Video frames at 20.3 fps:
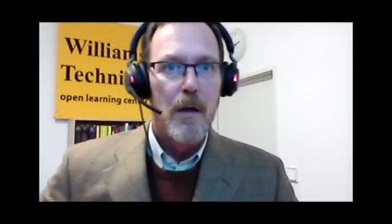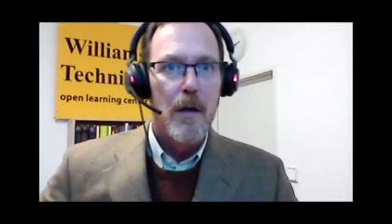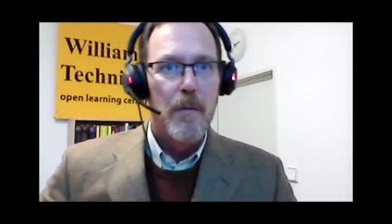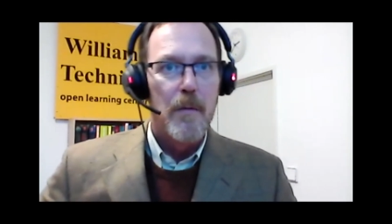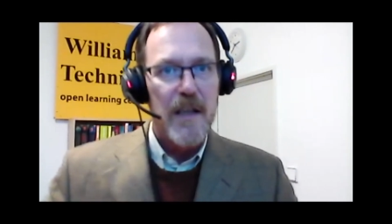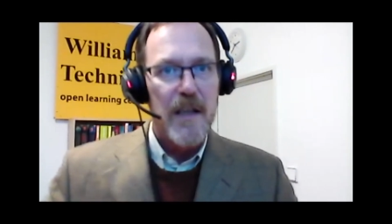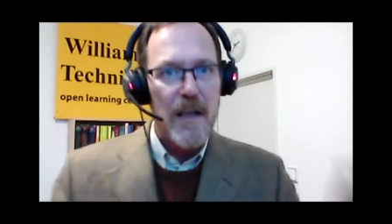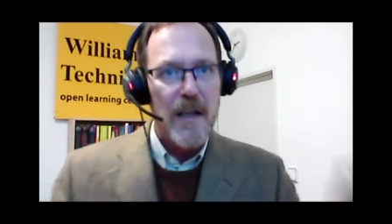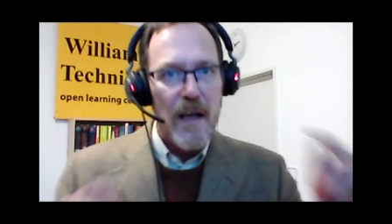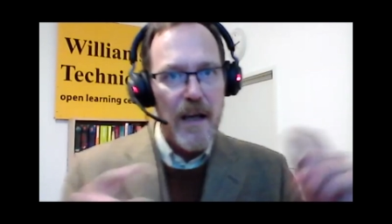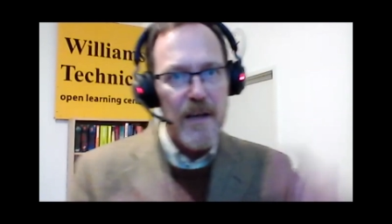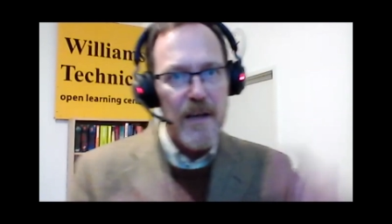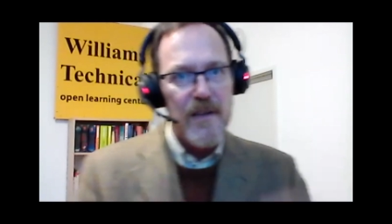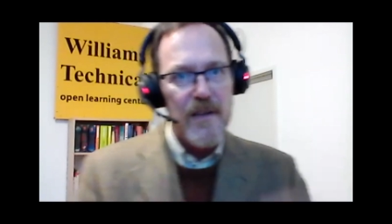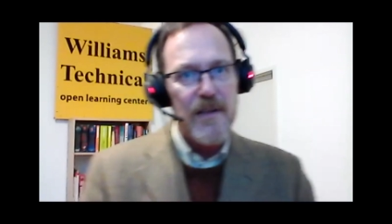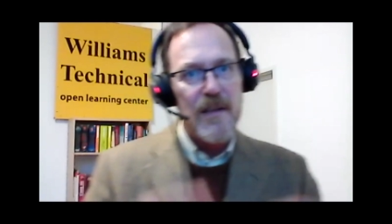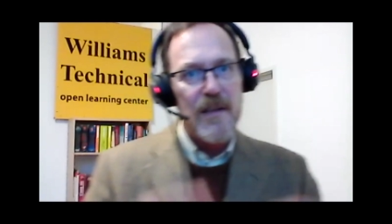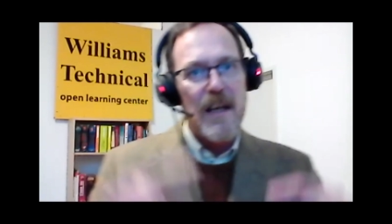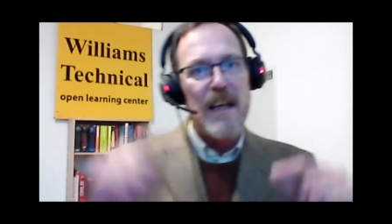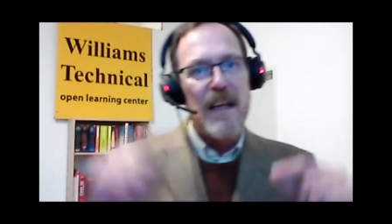
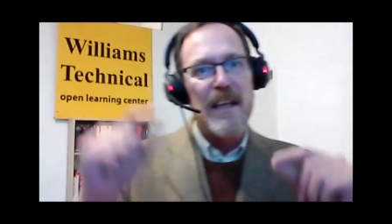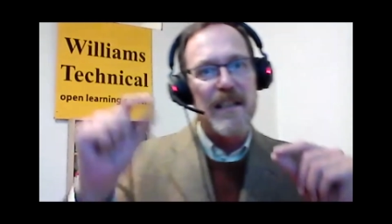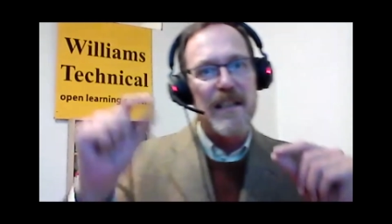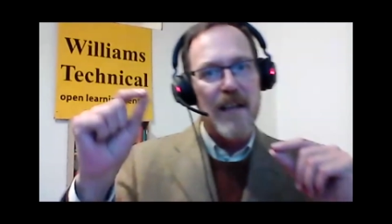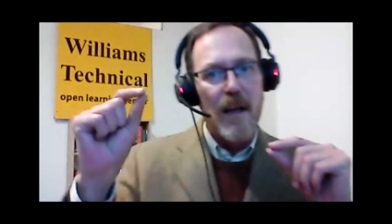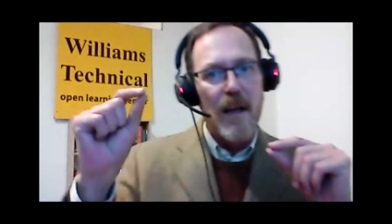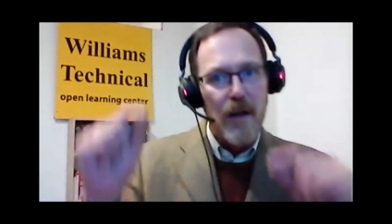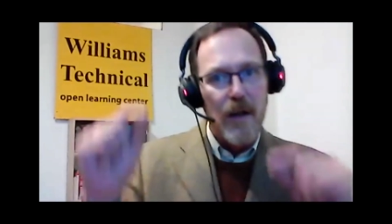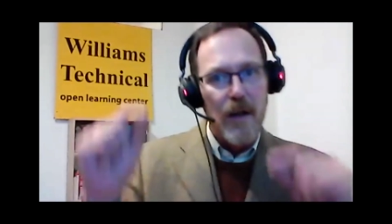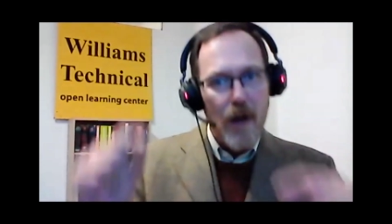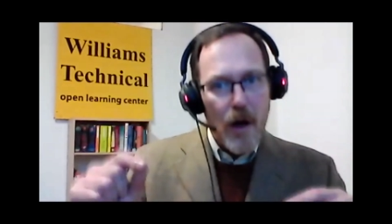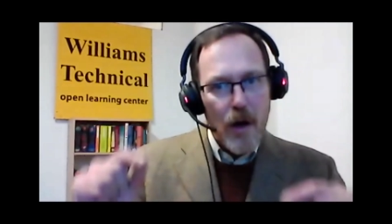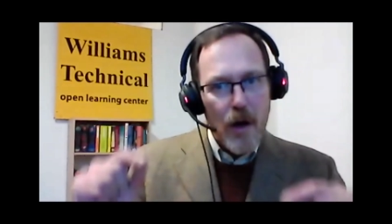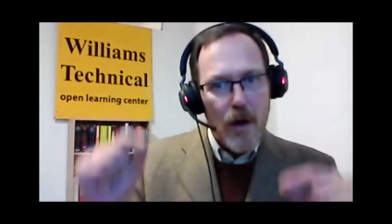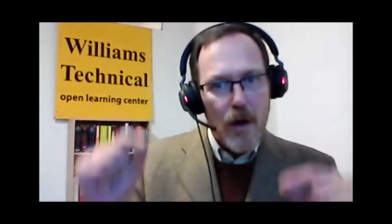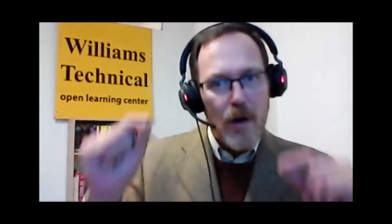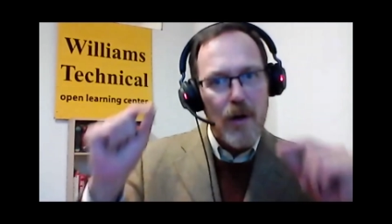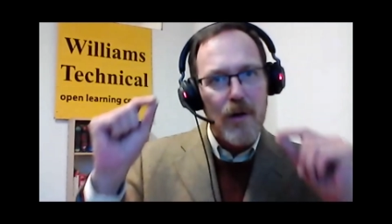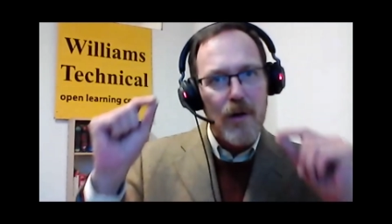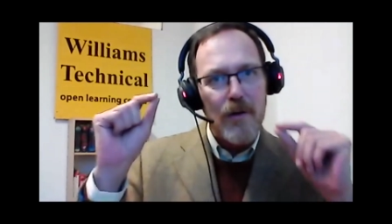because it's a
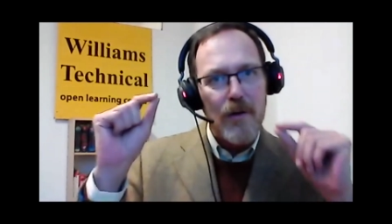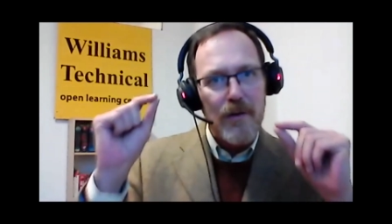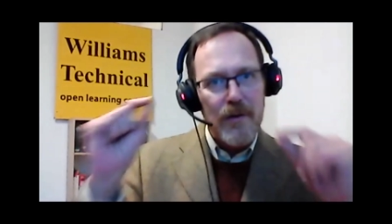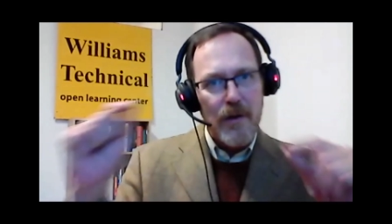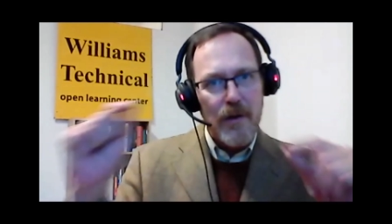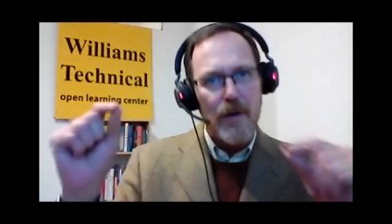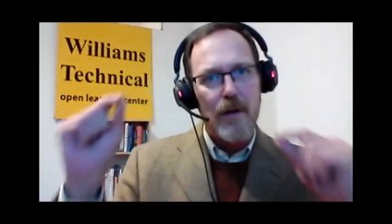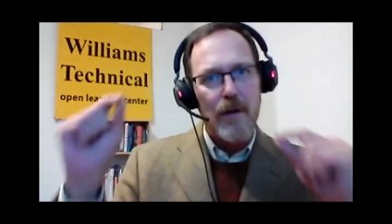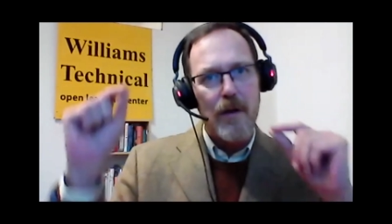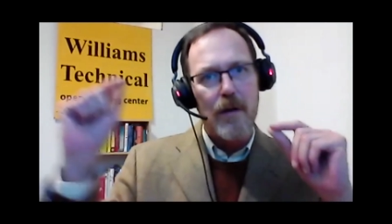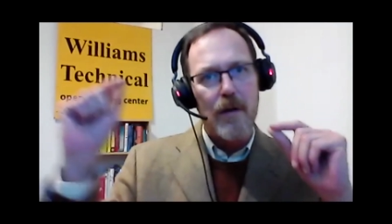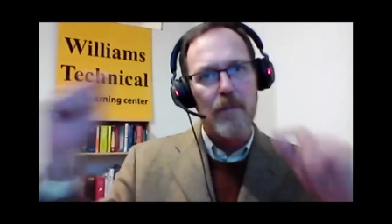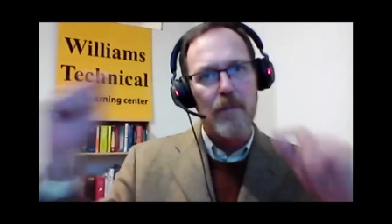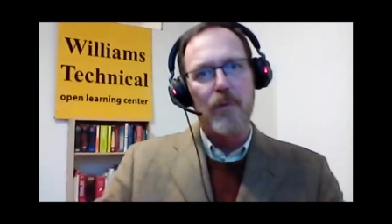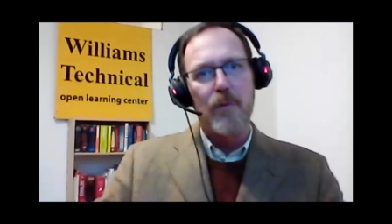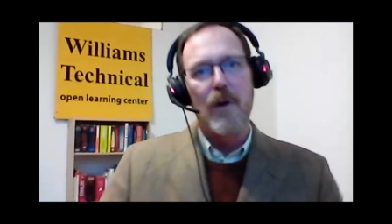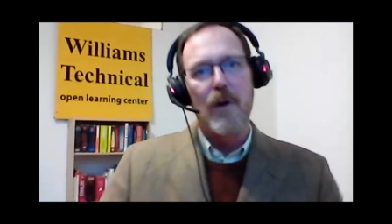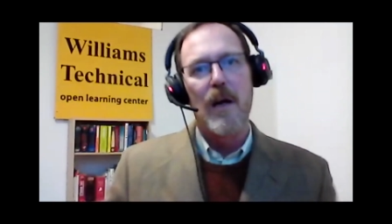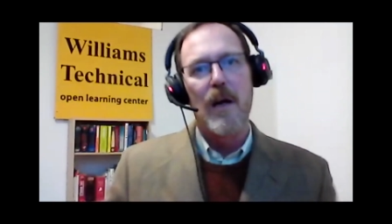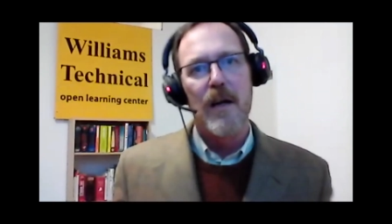long-term
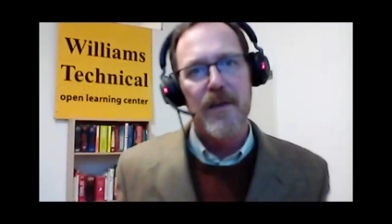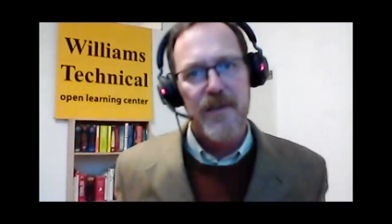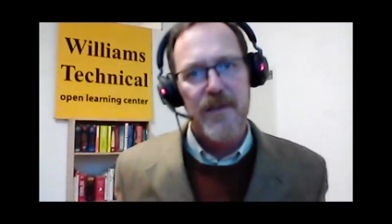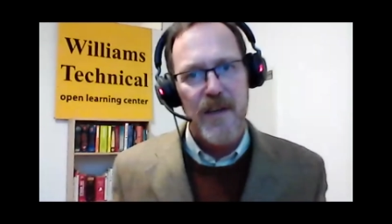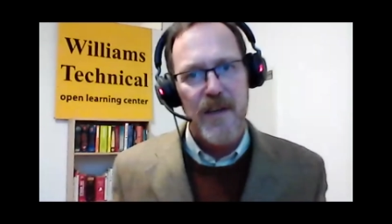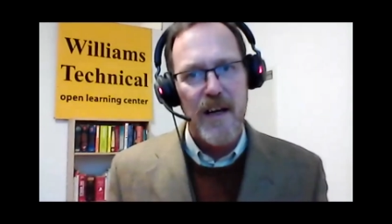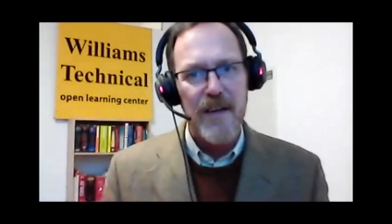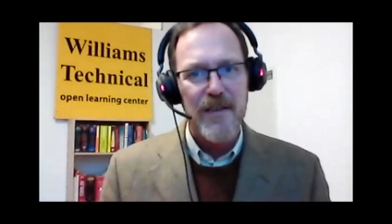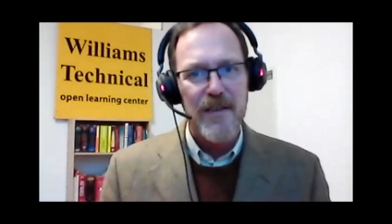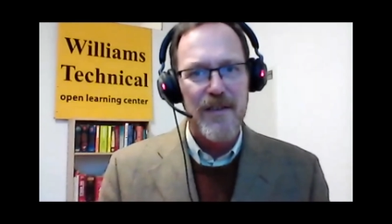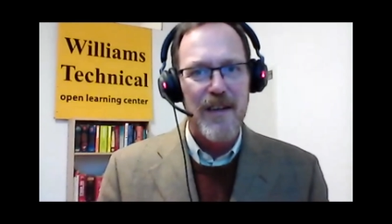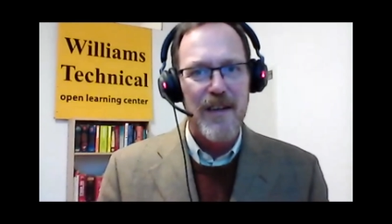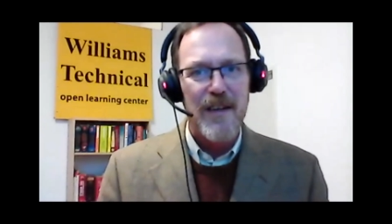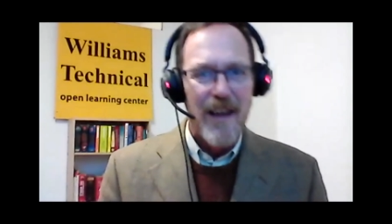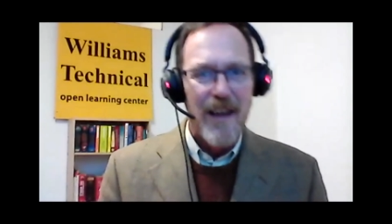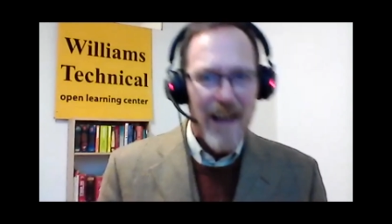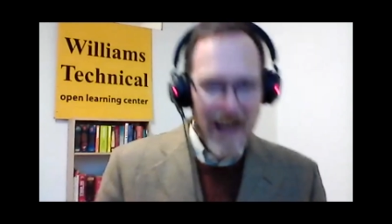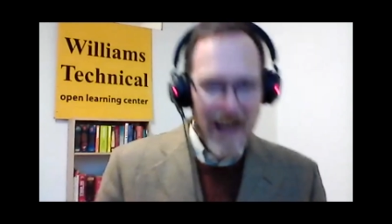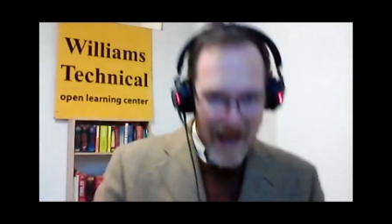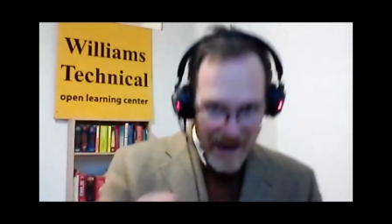process.
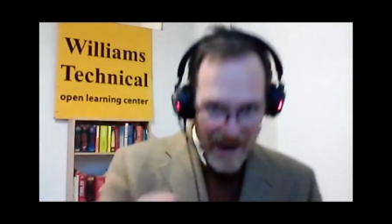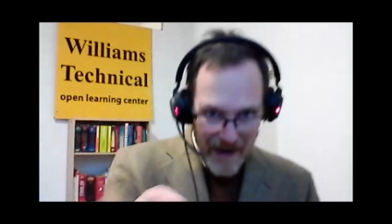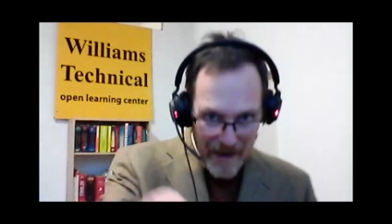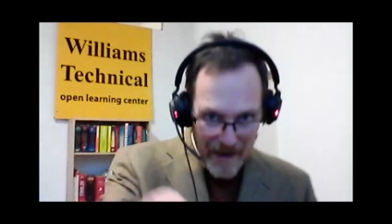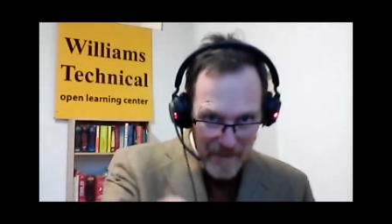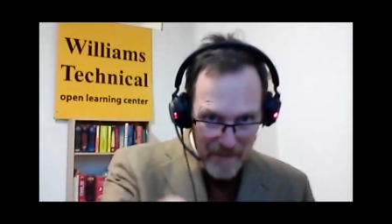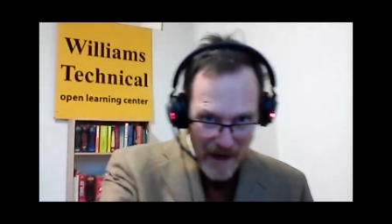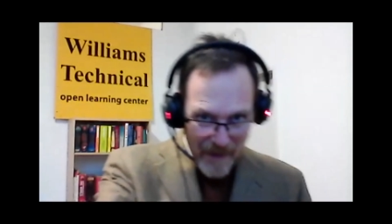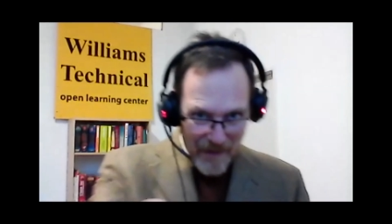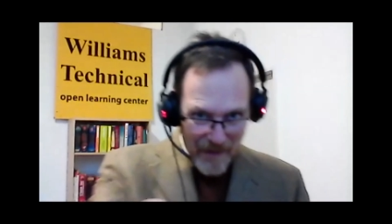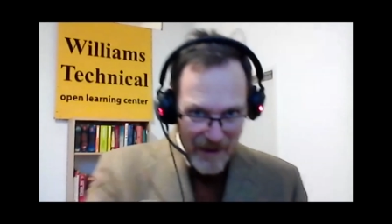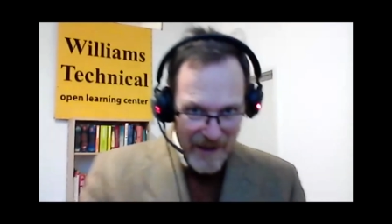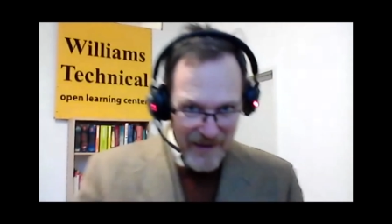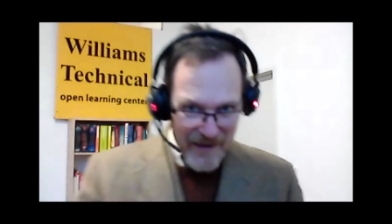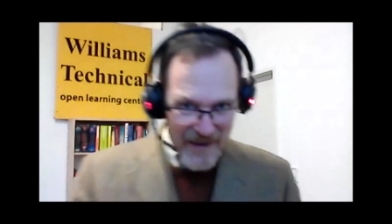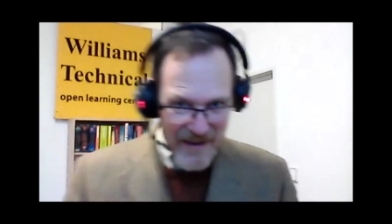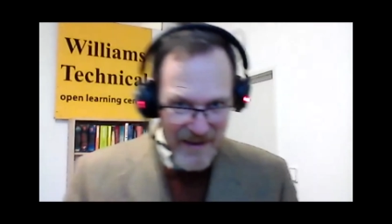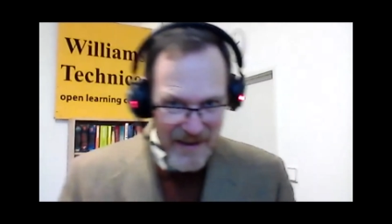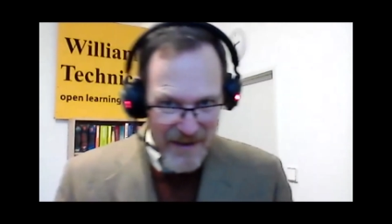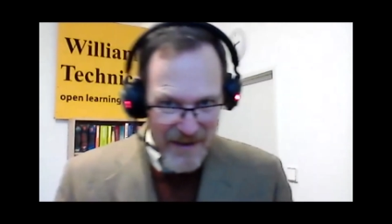And I'm glad
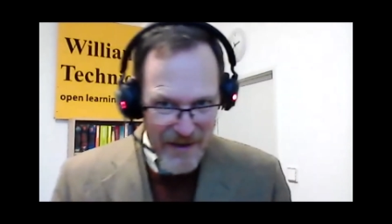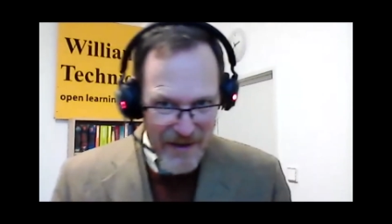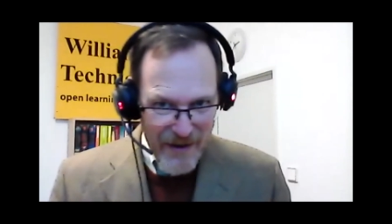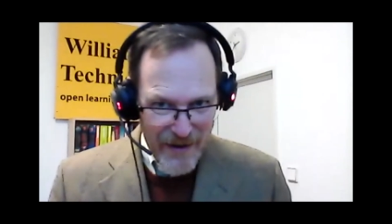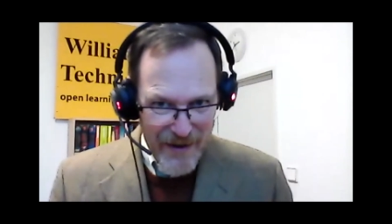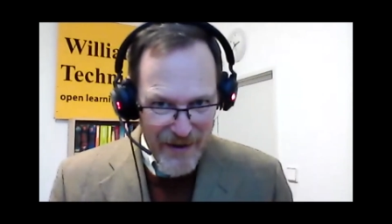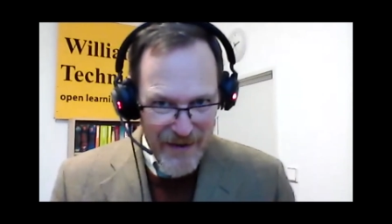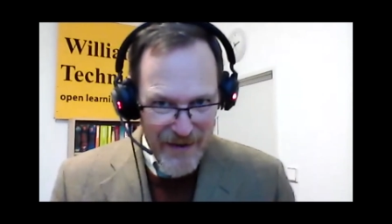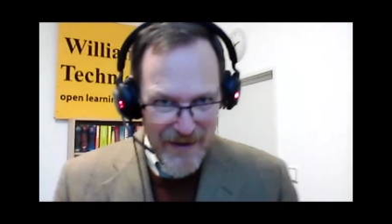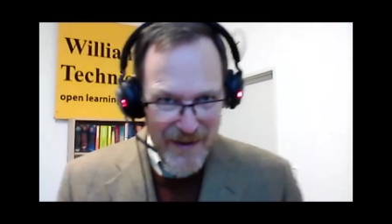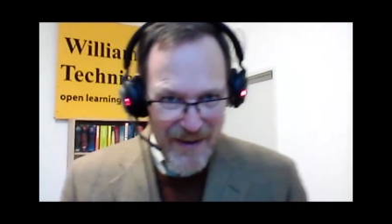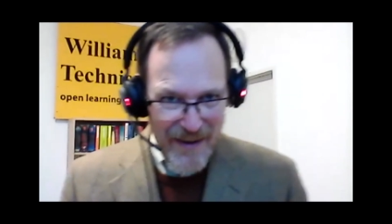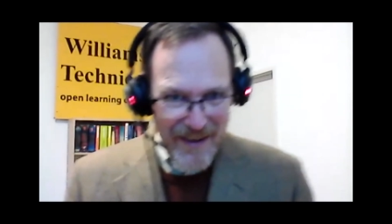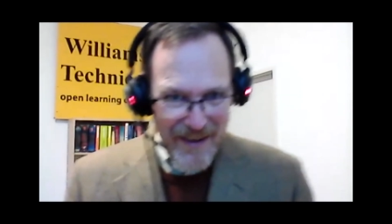to see Jurgen